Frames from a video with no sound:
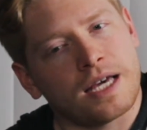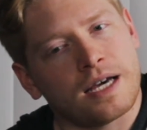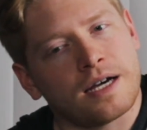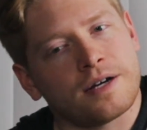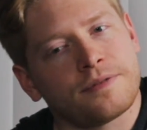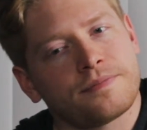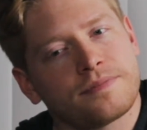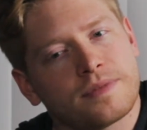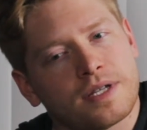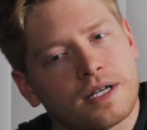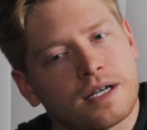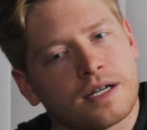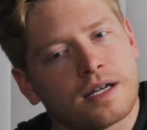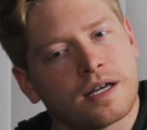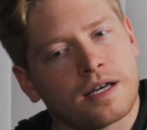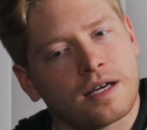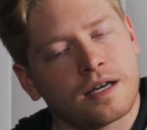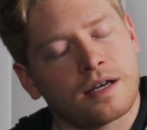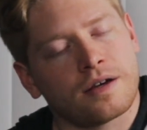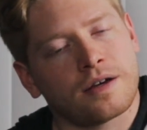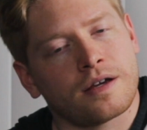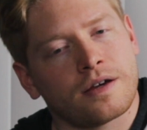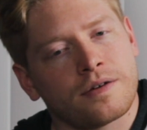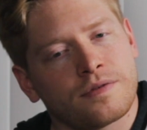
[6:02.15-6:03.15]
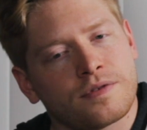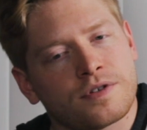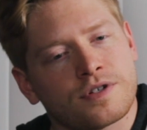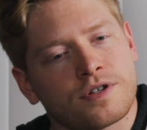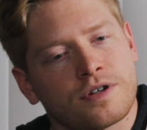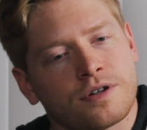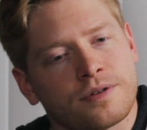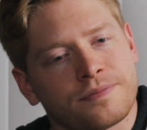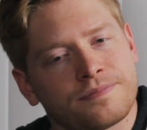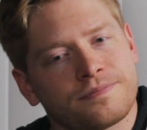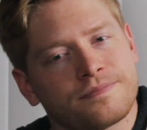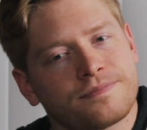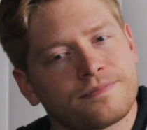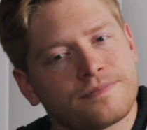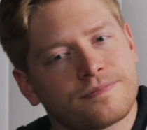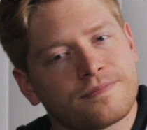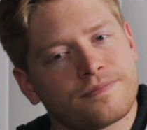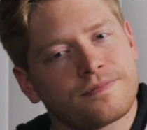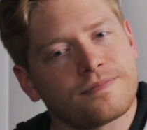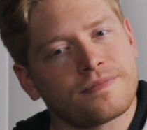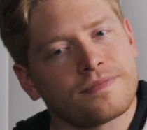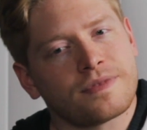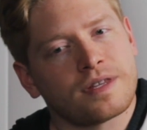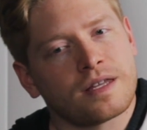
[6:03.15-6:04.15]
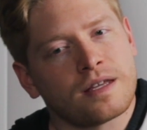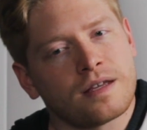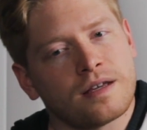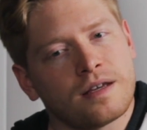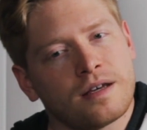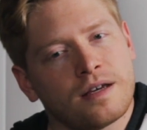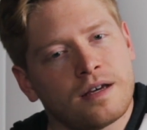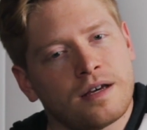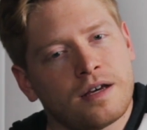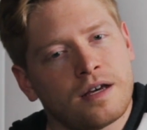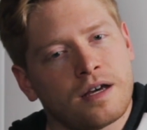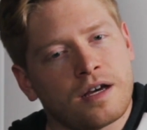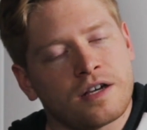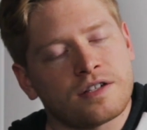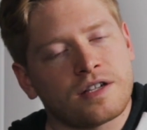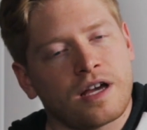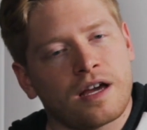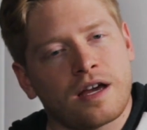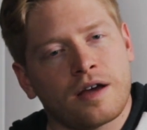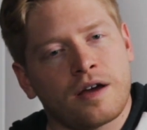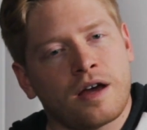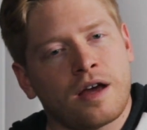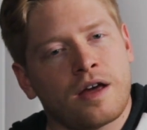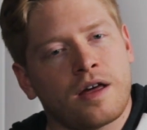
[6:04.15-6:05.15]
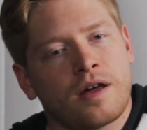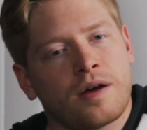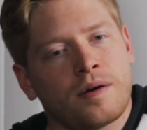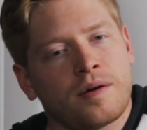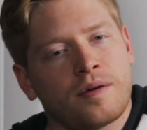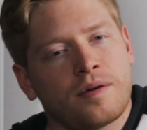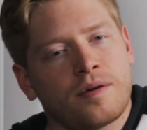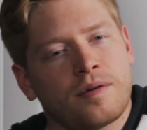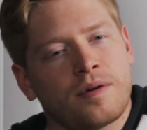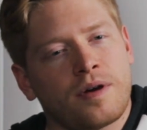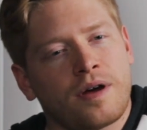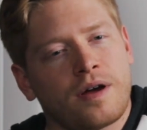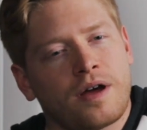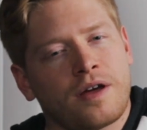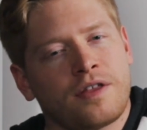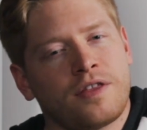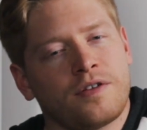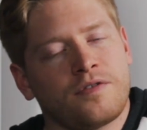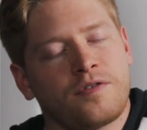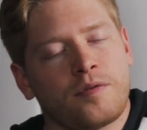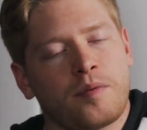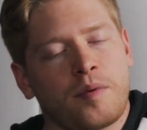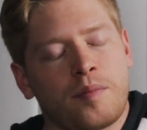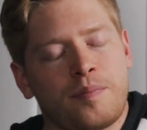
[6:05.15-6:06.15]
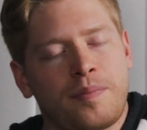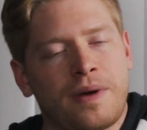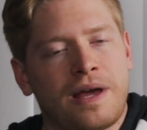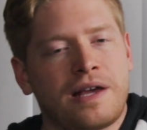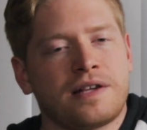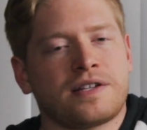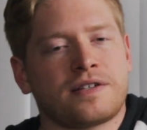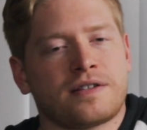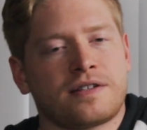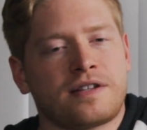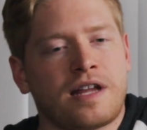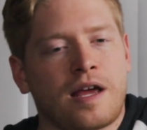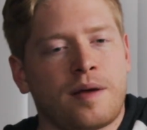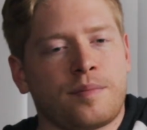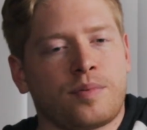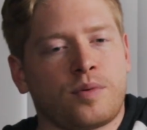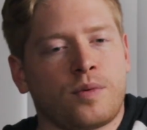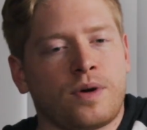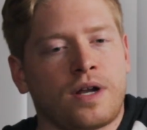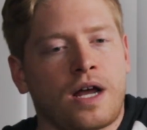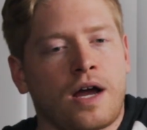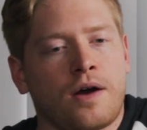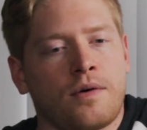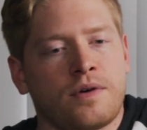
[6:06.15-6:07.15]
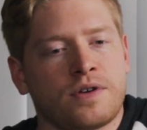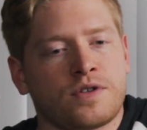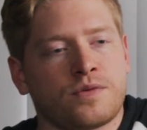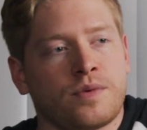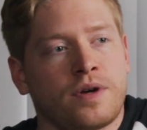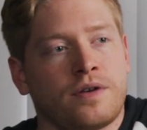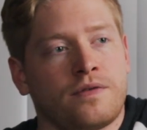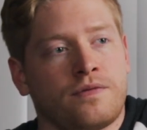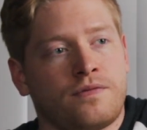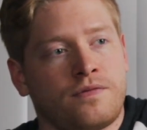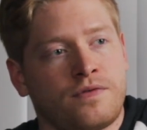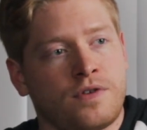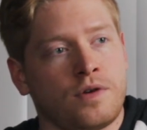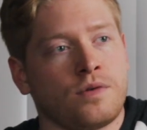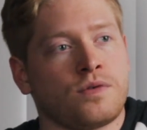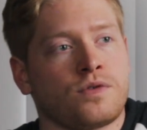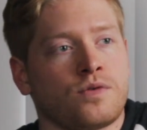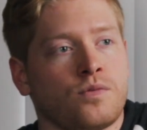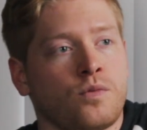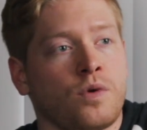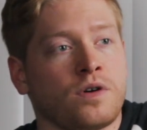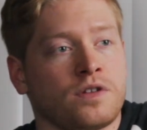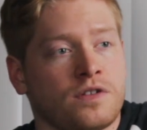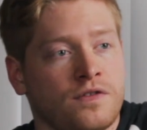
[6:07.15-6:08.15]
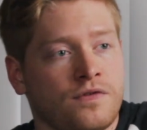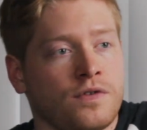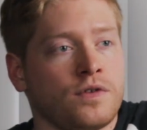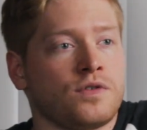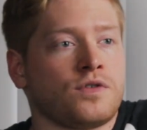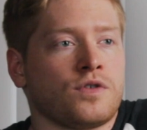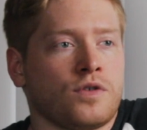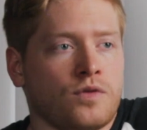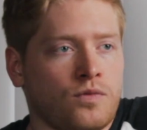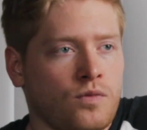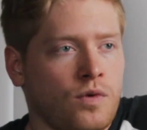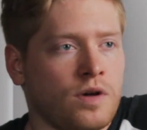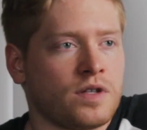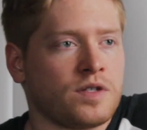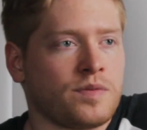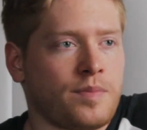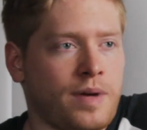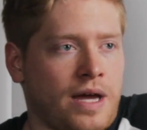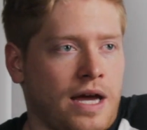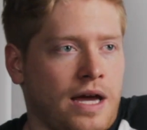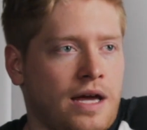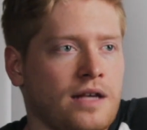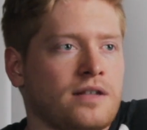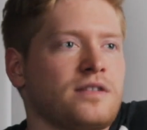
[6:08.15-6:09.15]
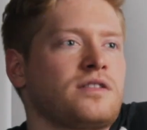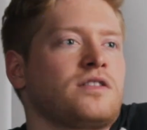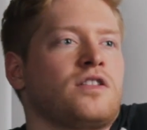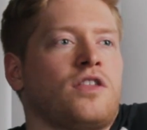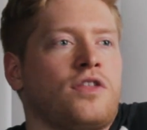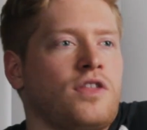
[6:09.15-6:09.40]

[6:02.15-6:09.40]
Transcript: Yeah, for sure. Because I think from a base standpoint, I always went one's future and one's past,